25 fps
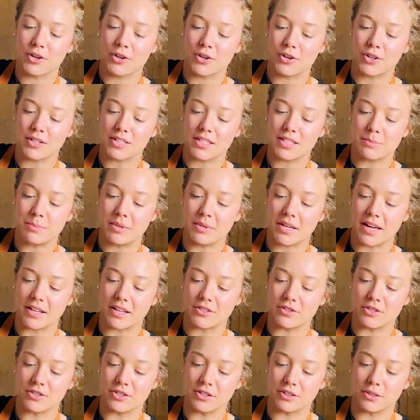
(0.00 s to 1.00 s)
crispy
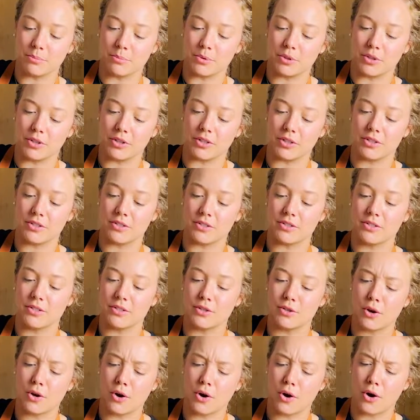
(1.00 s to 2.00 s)
edges on the burgers.
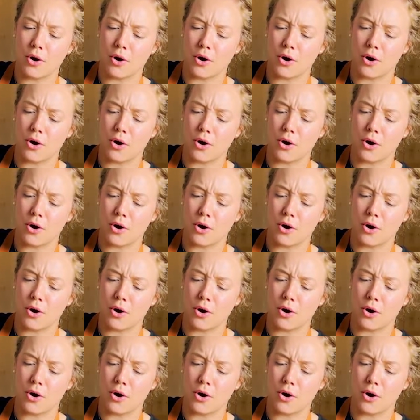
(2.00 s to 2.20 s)
Oh,